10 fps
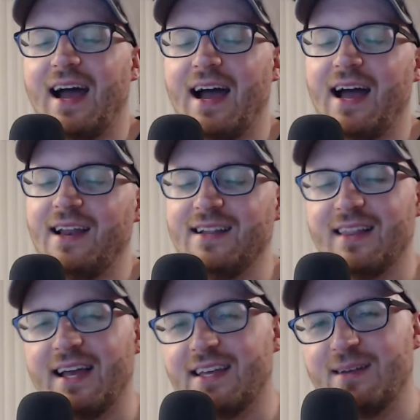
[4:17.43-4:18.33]
I
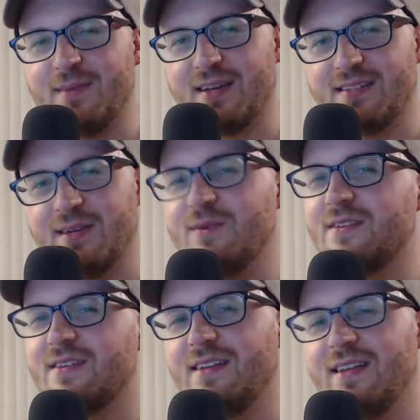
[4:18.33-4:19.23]
didn't like it because he
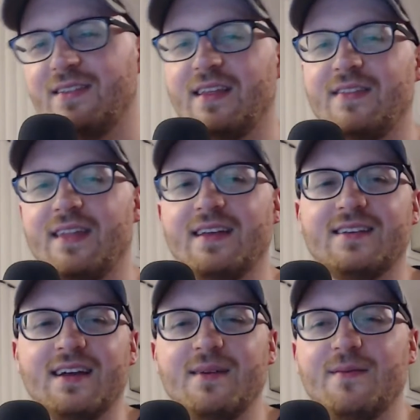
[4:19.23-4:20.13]
was. They
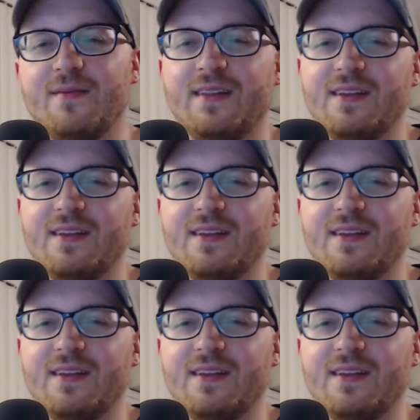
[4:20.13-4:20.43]
kind